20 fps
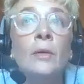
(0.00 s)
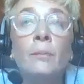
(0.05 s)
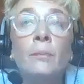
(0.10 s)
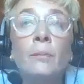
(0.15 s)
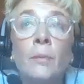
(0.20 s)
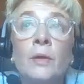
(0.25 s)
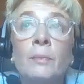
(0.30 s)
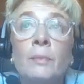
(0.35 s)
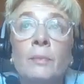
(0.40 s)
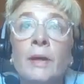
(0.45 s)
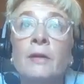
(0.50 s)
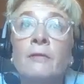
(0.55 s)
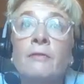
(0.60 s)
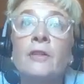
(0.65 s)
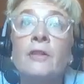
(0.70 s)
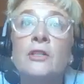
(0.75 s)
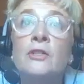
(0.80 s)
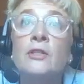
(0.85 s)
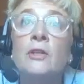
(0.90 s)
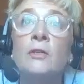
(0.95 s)
with
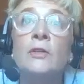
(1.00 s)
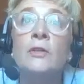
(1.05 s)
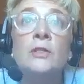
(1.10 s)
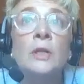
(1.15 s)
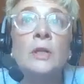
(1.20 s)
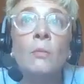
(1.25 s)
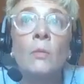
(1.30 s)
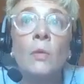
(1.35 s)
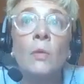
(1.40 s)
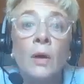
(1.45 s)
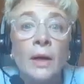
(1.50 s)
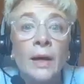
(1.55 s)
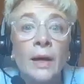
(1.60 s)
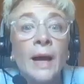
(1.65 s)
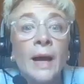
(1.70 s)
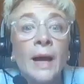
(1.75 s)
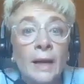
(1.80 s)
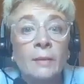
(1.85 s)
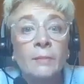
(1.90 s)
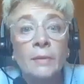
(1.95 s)
benefits so that someone
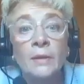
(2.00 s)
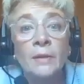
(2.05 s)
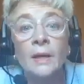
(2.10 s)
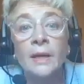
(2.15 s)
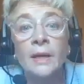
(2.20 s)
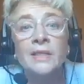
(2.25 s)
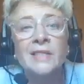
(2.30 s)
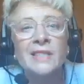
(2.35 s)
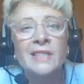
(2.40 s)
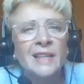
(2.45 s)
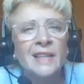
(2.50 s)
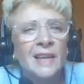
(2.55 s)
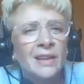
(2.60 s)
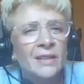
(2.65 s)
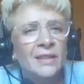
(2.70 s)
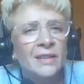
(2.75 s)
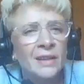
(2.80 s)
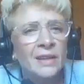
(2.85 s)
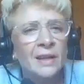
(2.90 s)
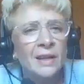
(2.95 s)
can be there to
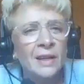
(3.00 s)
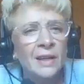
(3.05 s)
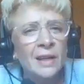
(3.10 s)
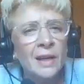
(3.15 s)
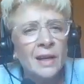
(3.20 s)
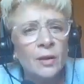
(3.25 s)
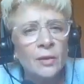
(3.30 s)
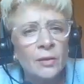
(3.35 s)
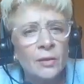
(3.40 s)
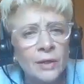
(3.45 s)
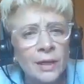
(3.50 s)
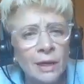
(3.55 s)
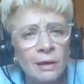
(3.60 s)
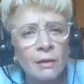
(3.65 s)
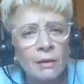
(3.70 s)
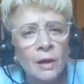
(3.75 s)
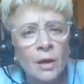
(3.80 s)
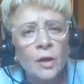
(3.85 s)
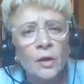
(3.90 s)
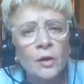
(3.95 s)
get the
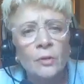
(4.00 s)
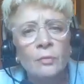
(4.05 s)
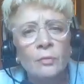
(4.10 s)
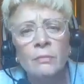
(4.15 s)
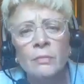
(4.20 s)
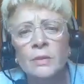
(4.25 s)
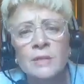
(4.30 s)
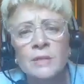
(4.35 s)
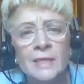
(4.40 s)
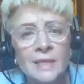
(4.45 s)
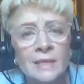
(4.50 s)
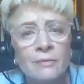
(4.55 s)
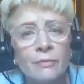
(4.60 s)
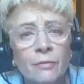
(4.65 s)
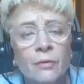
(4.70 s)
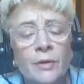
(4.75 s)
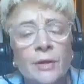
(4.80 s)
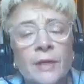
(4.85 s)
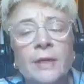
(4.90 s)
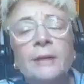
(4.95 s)
healthcare at home
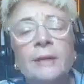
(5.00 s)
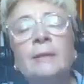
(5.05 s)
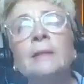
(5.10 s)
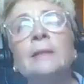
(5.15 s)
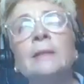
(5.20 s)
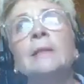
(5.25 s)
delivery.